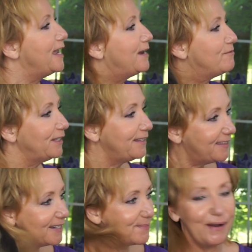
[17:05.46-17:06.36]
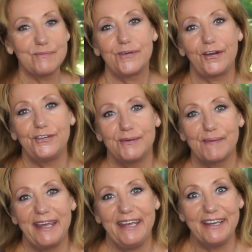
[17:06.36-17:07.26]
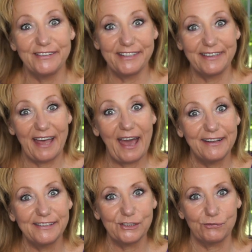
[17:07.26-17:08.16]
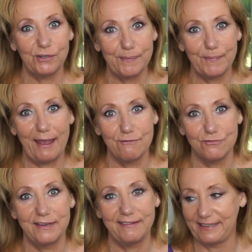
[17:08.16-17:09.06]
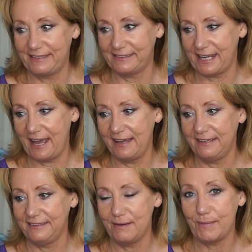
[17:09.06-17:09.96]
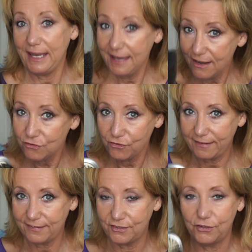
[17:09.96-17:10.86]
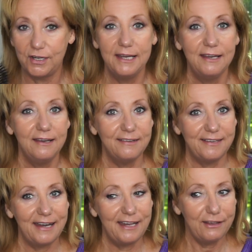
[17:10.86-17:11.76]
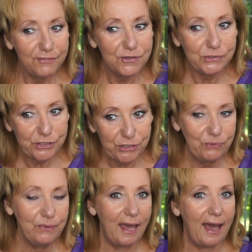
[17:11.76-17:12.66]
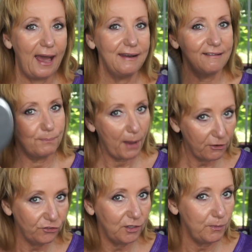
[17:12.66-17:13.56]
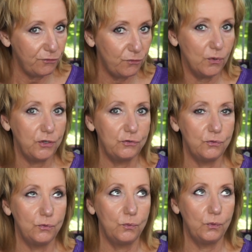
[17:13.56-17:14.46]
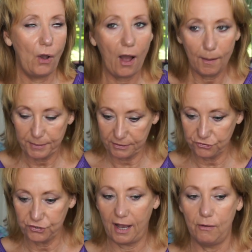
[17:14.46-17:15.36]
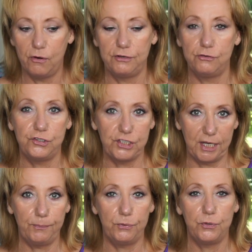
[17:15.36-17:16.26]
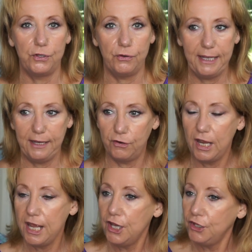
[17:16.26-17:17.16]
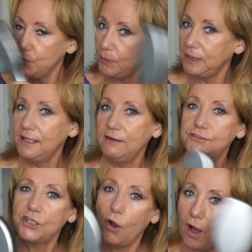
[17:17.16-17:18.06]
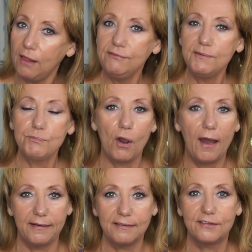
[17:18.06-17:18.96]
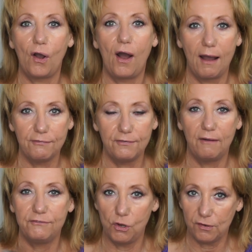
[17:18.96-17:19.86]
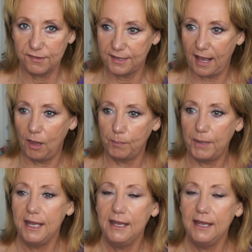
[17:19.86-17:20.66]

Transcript: and really think about brushing my hair to that extreme every single day. And my hairdresser said, if you do that, especially before you hop in the shower and you shampoo your hair, you will lift all of the products off of your scalp